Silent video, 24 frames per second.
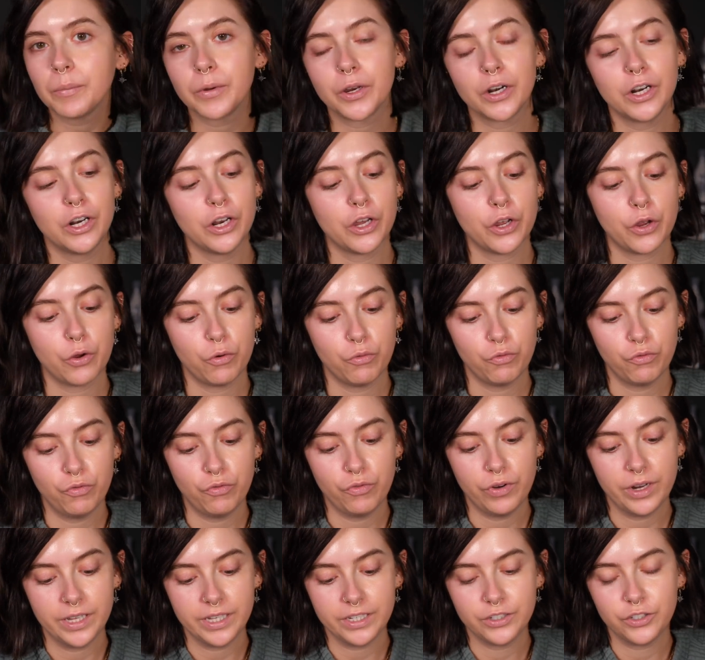I'm going to look
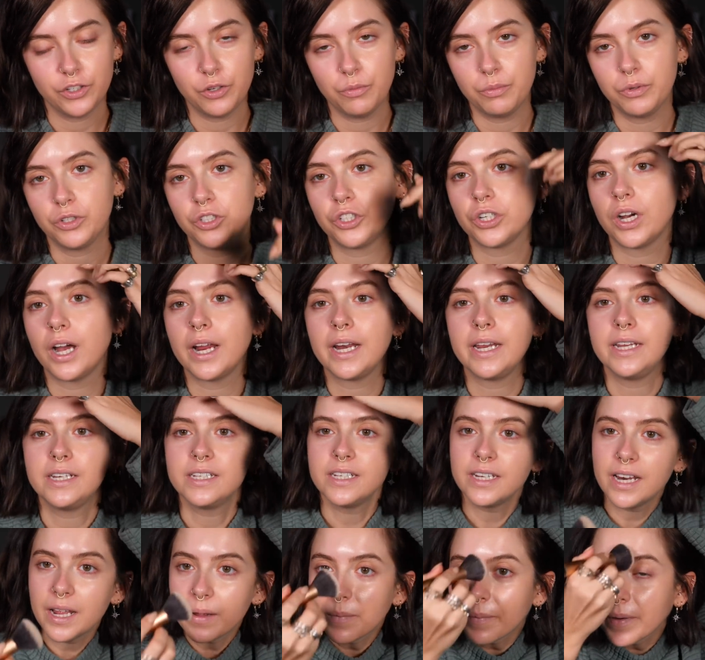really super shiny
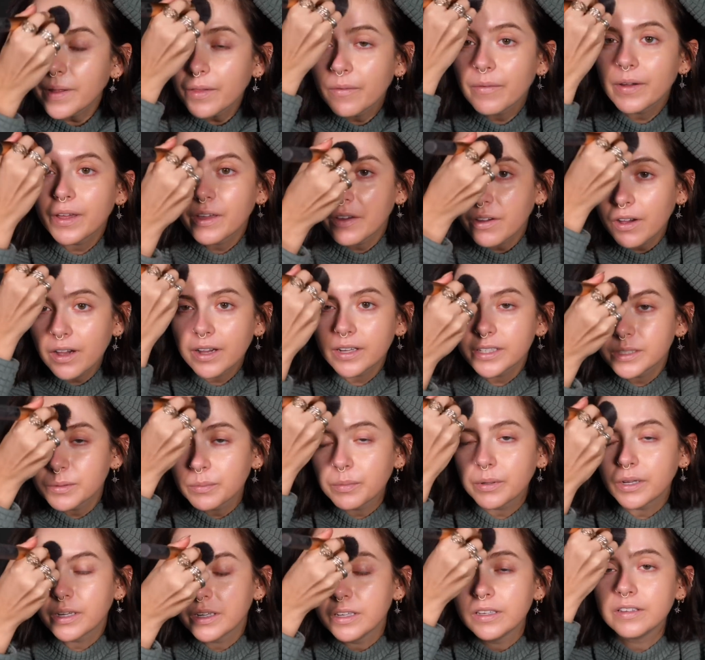today by the way guys
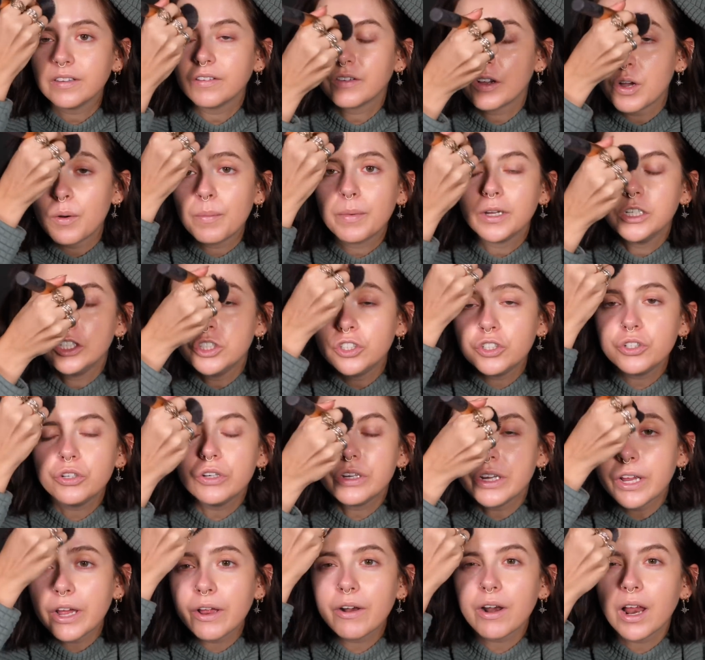because I've got my
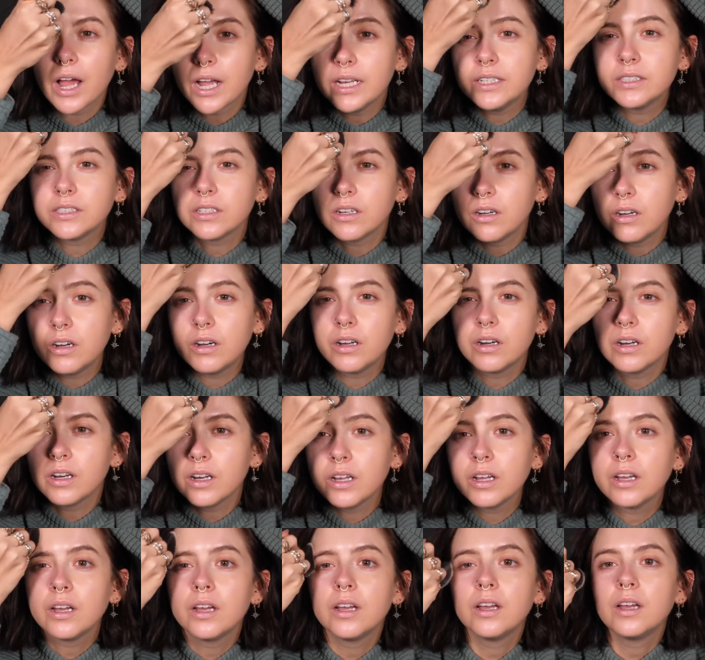studio lights
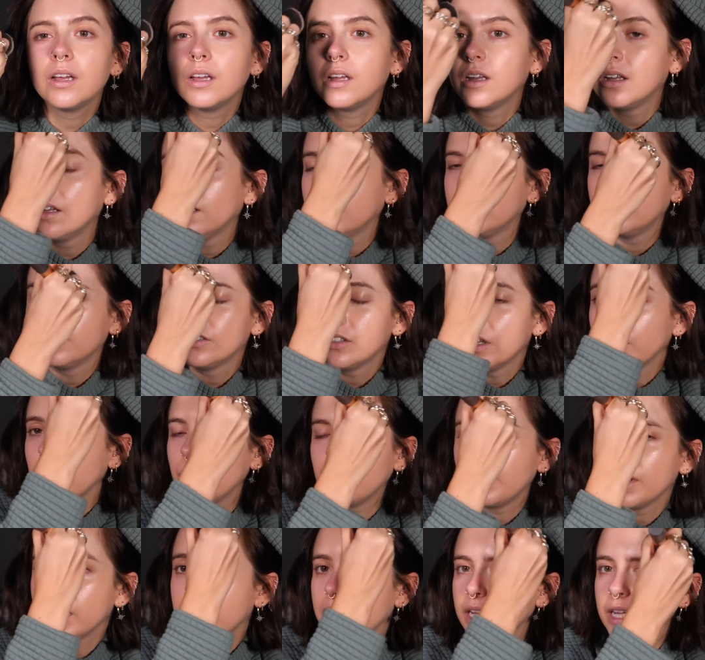on. So
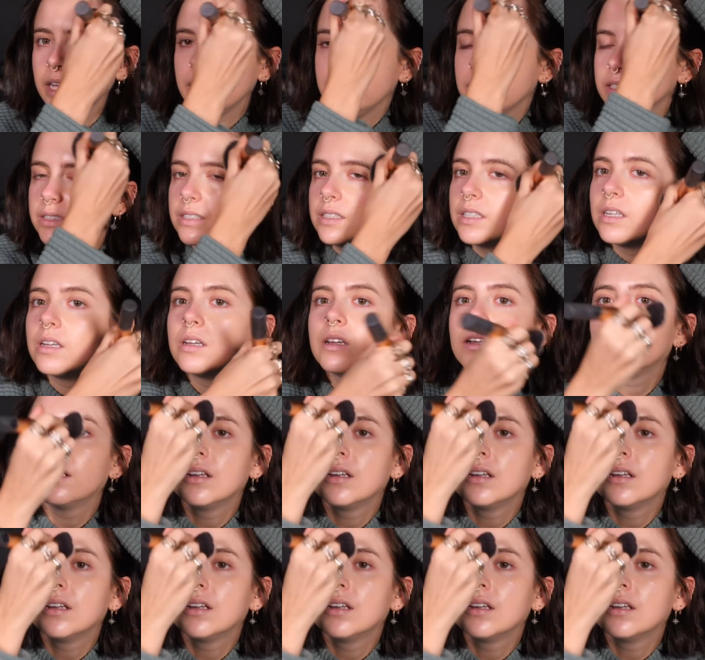please